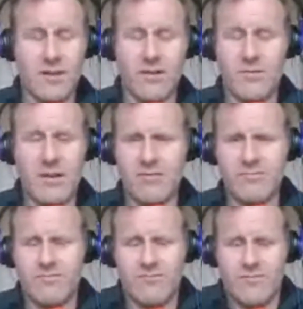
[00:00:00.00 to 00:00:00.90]
Gee, sorry,
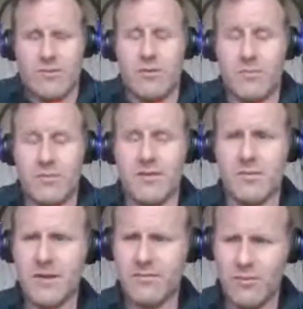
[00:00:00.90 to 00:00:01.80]
I'm
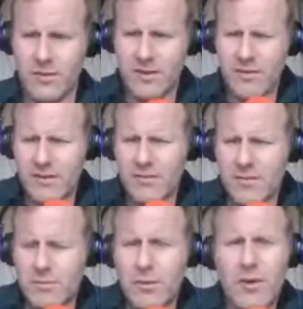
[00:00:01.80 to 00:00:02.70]
burping into the microphone here
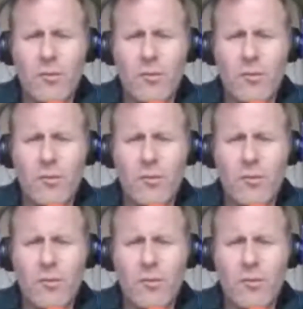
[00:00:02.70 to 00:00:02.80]
and everything.